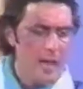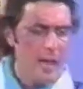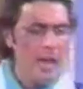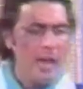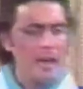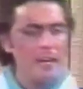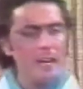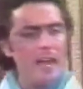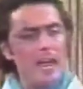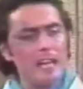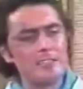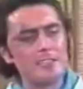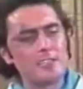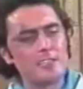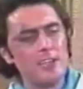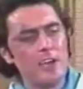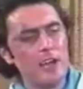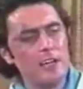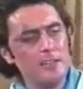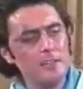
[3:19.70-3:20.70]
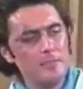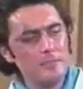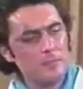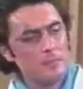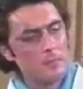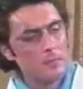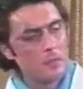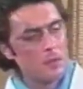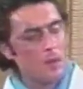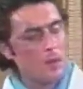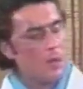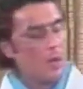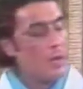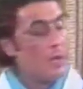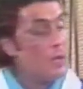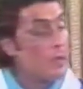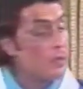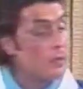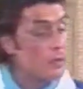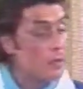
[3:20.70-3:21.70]
yeah, that's good.
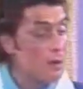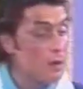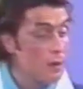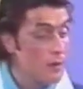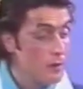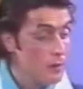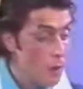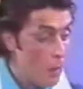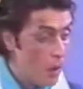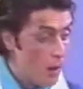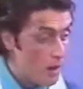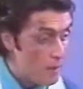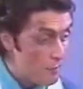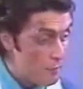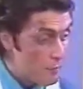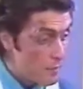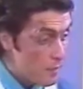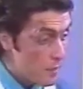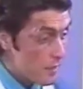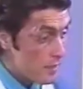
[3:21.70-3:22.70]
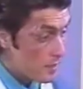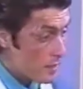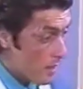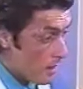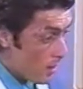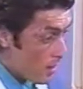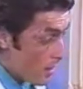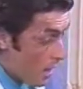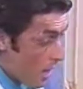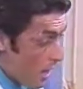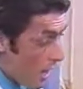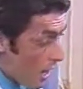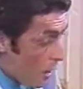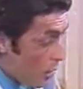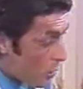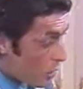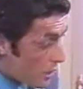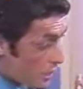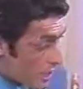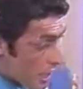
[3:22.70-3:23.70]
Hey, uh, no hard feelings, huh? I
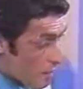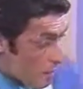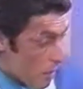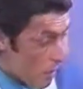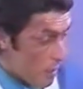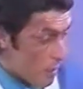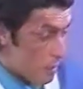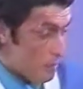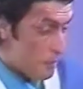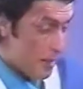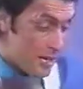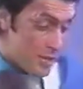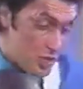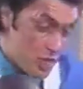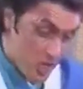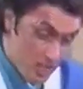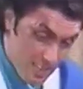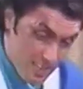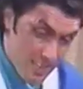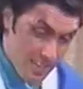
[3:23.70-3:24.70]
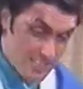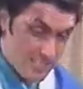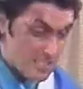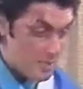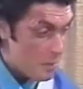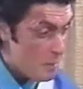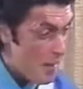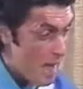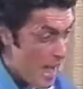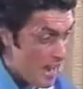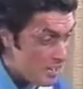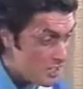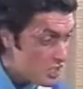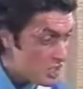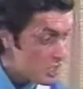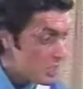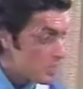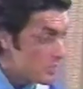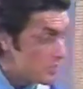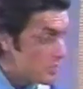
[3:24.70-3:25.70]
only came over to make sure you got some
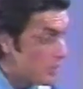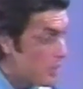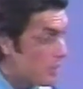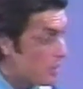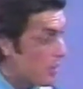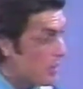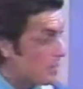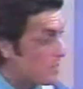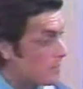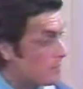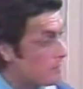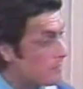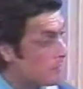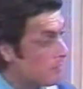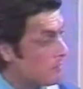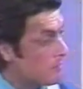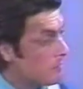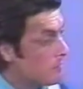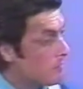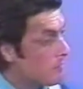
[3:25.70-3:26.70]
action into your writing. Mm-hmm.